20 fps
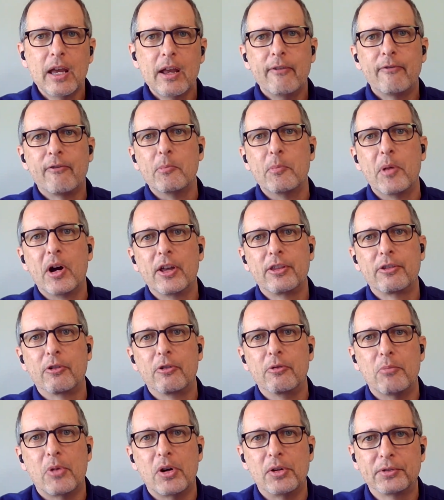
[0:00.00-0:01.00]
from
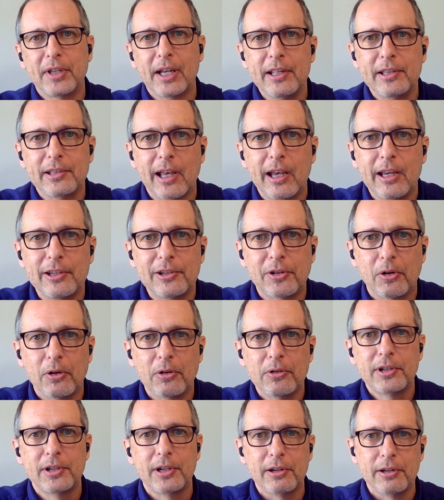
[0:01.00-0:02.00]
other multi-site
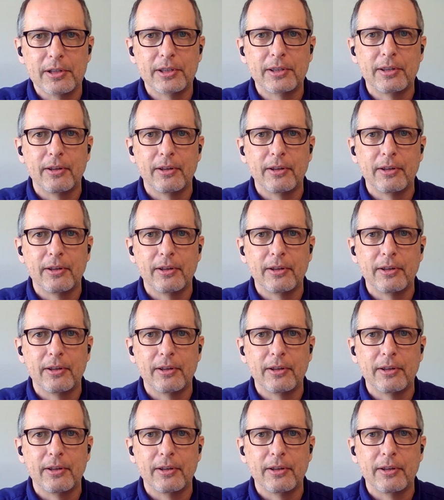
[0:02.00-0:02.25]
churches